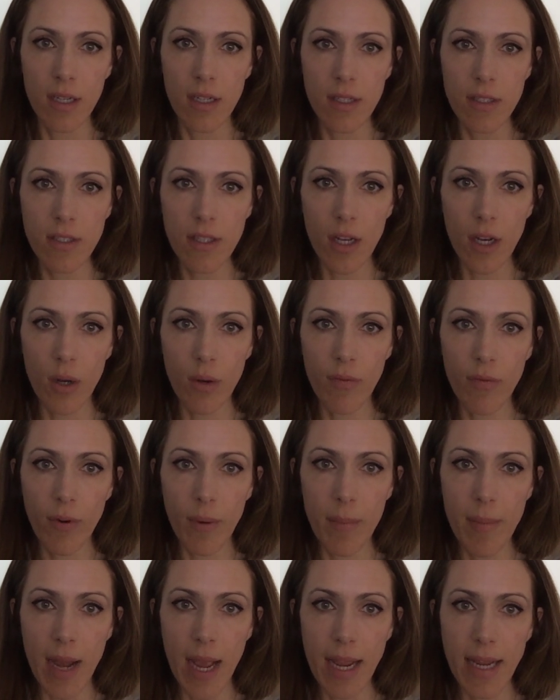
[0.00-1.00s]
so
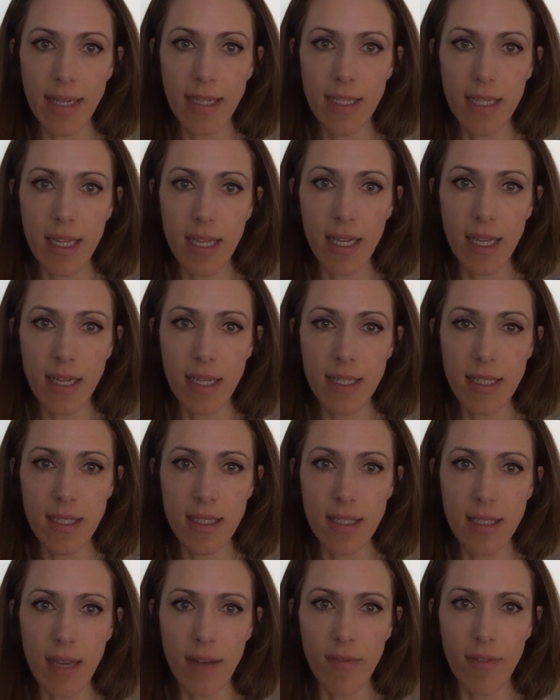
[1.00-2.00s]
from
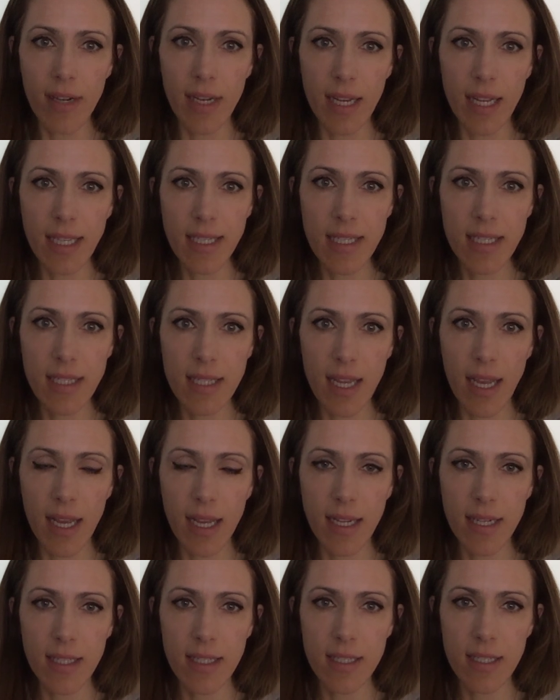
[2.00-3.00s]

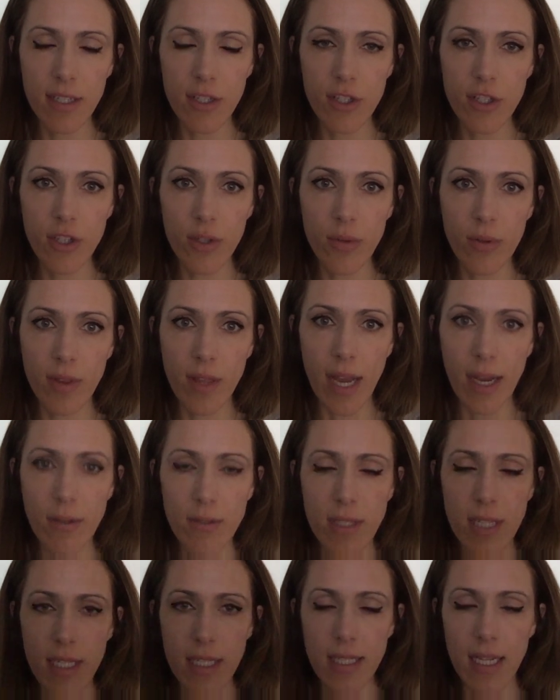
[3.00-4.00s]
1976 to
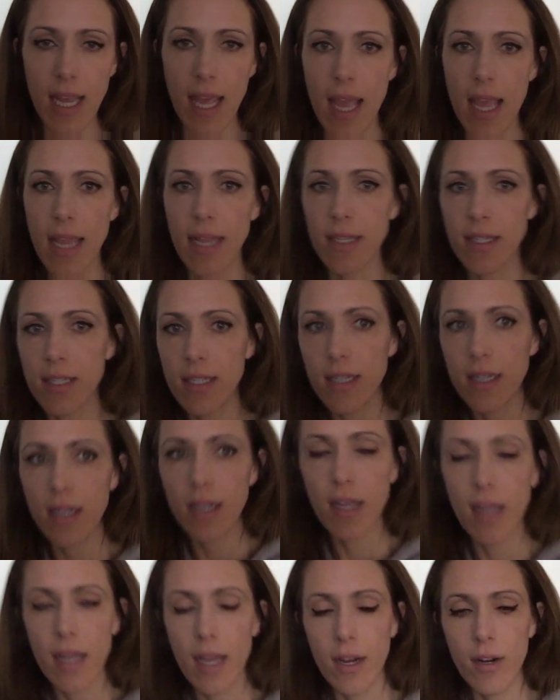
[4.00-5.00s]
2008,
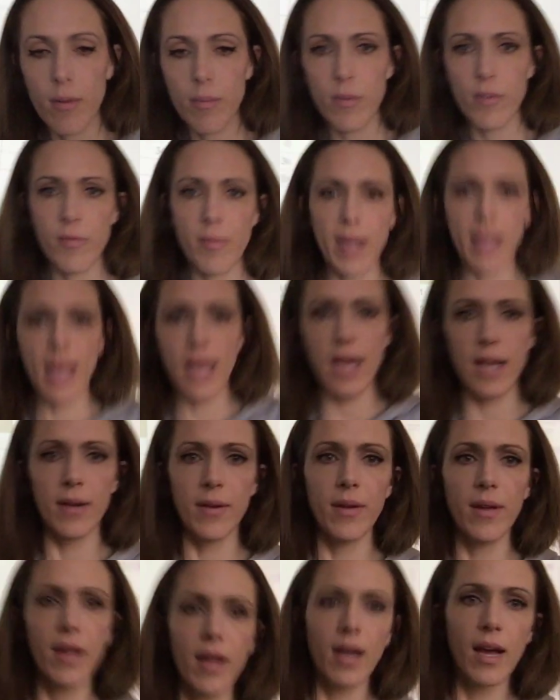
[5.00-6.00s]
and I'll move my head.
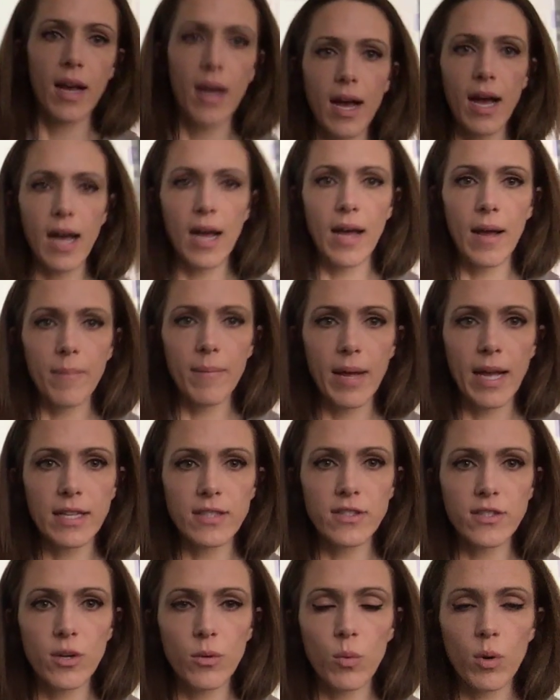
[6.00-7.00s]

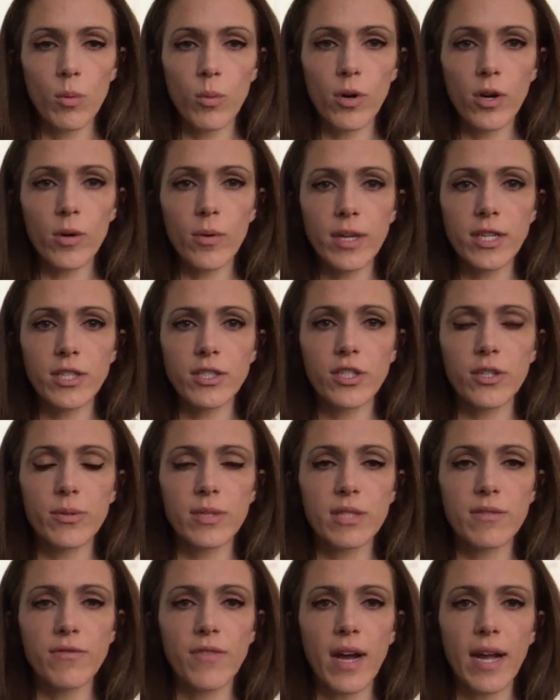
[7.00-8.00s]
And so what we're going to do
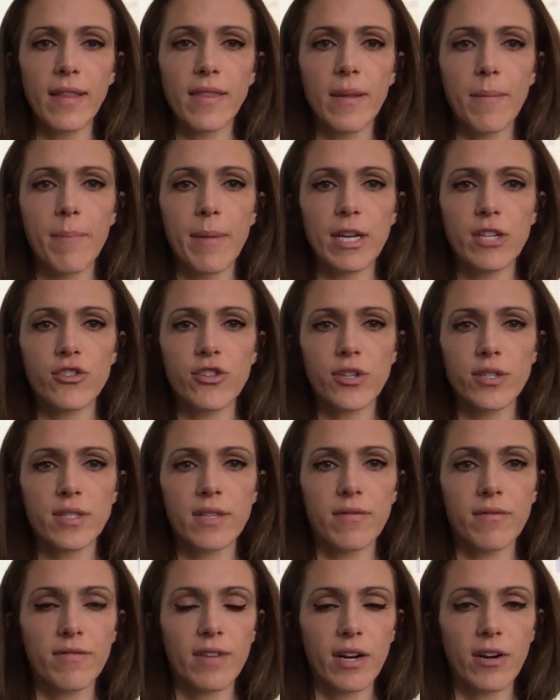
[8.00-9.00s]
is find the measures
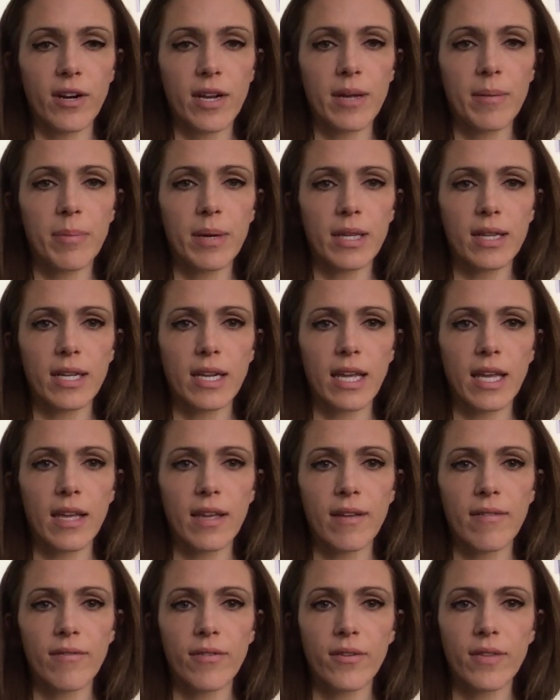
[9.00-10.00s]
of
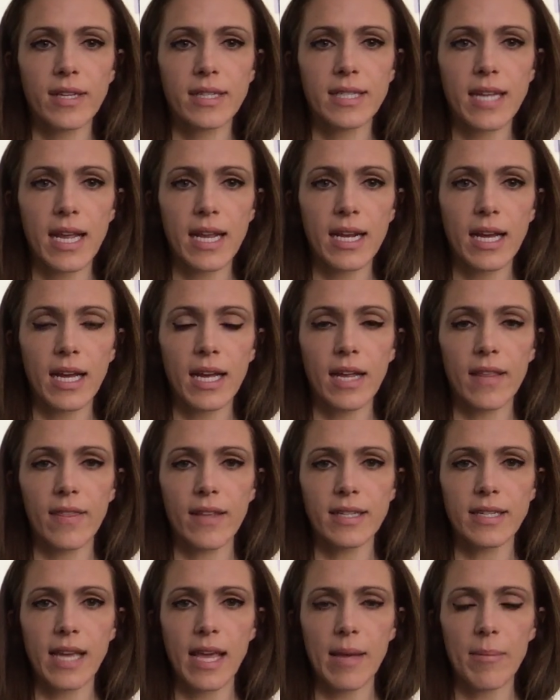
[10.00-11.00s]
variability for the data in
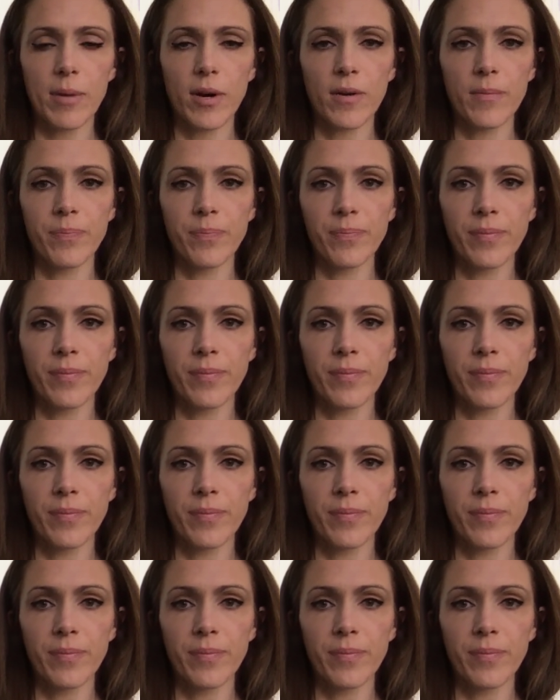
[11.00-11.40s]
the table.